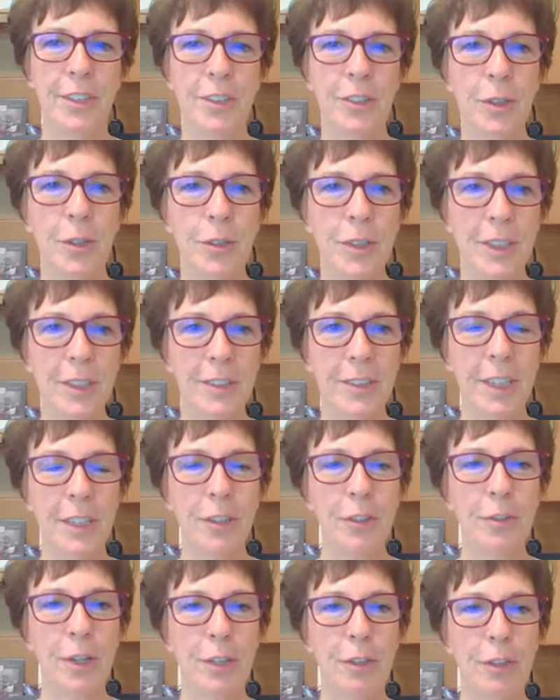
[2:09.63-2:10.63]
Associate
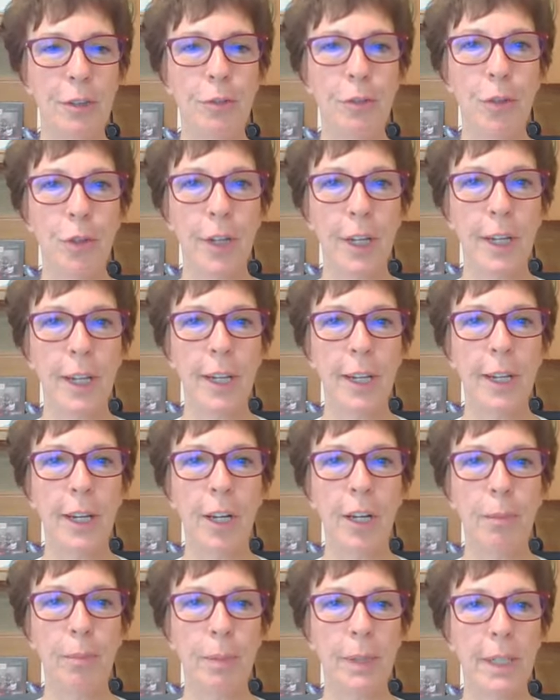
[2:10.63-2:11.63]
State Director for
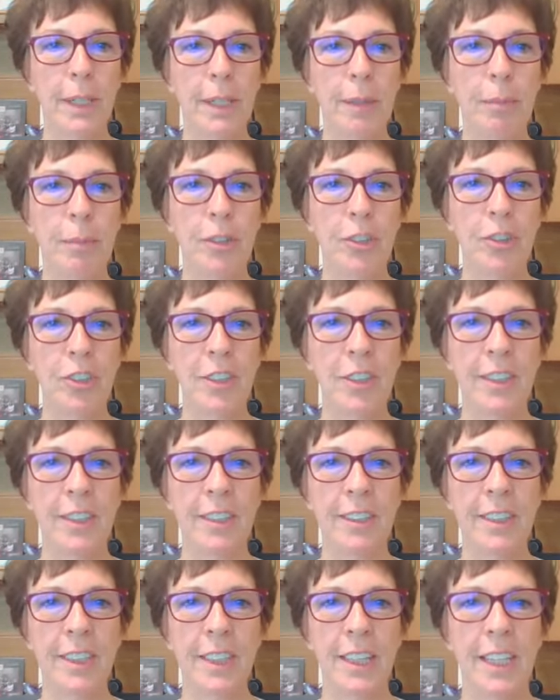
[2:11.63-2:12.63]
AARP in
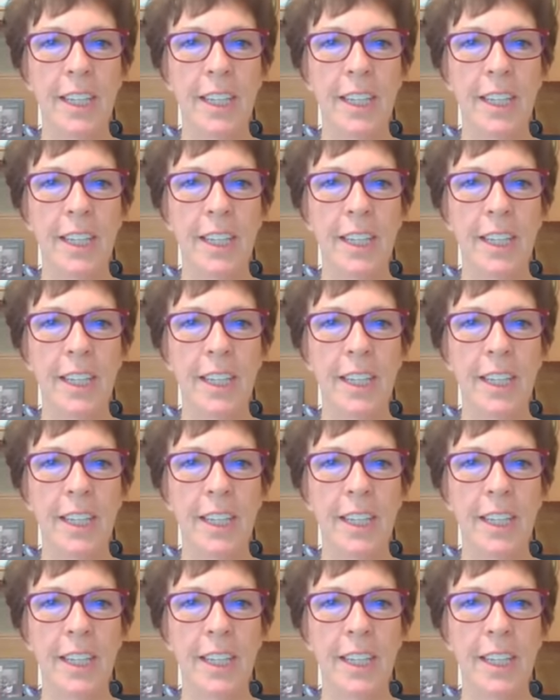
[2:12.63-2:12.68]
Michigan,